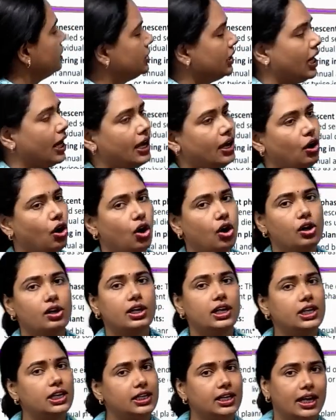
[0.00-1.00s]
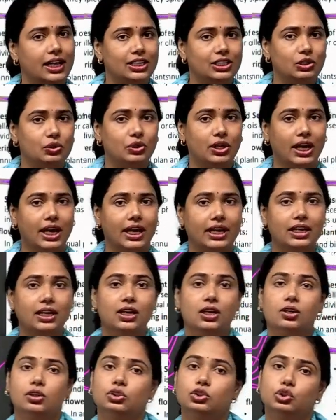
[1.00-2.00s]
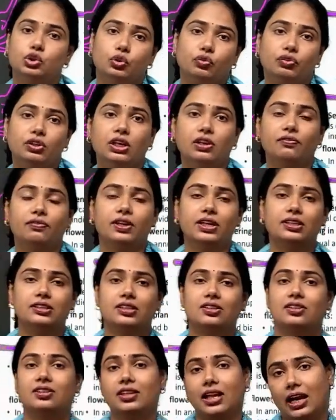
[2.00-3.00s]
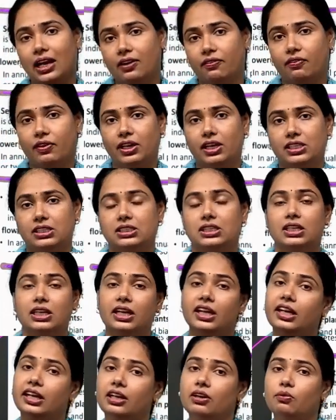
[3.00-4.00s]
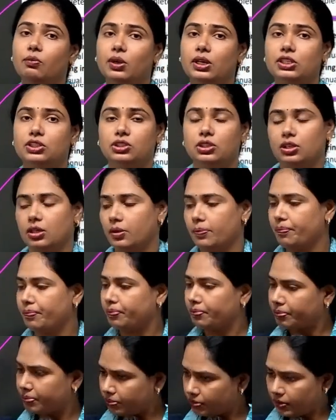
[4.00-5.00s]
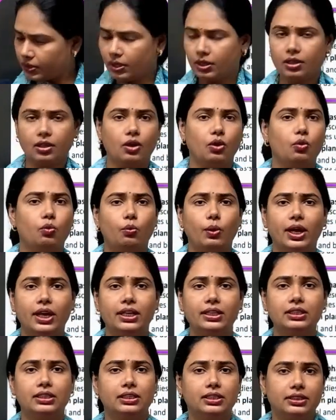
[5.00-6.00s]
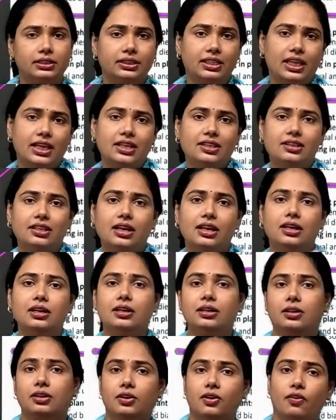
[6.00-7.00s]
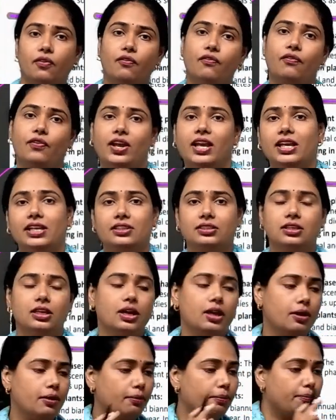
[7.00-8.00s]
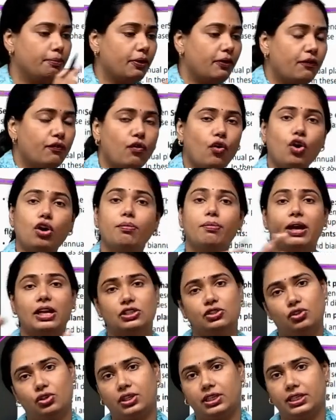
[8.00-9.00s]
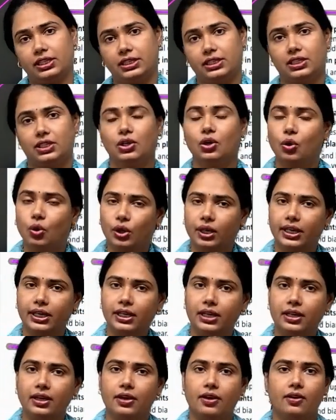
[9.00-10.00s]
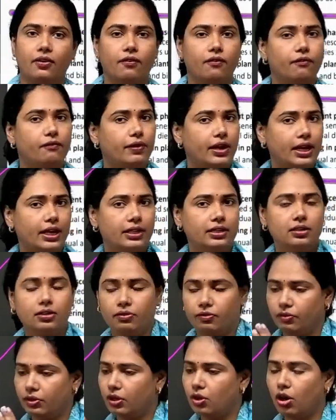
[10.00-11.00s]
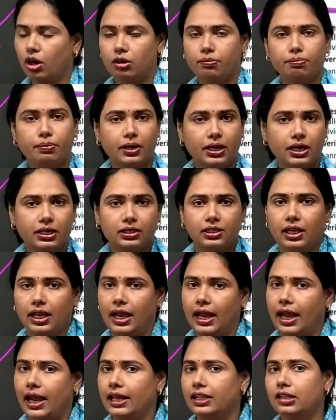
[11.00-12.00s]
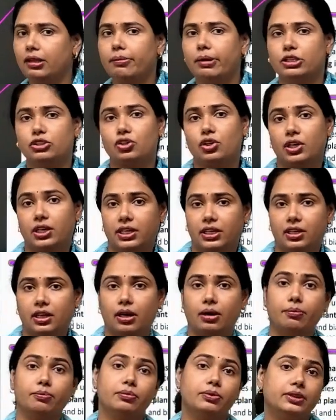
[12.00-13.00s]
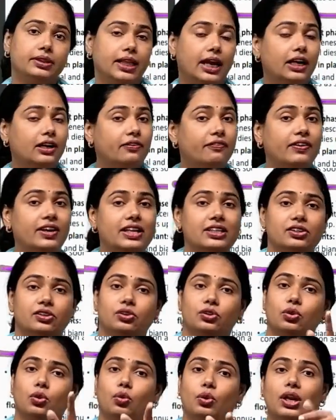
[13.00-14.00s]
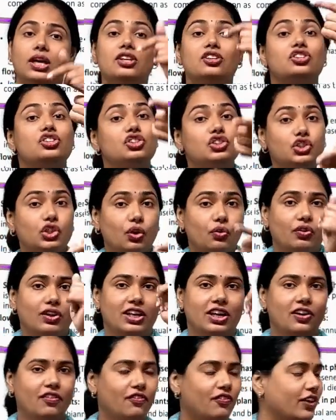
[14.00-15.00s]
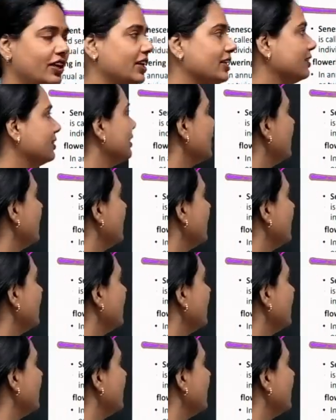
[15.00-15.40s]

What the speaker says: I already tell you that juvenile phase is that phase in which when there is a phase before maturity, okay, when we got birth and the maturity come, that phase is known as juvenile phase.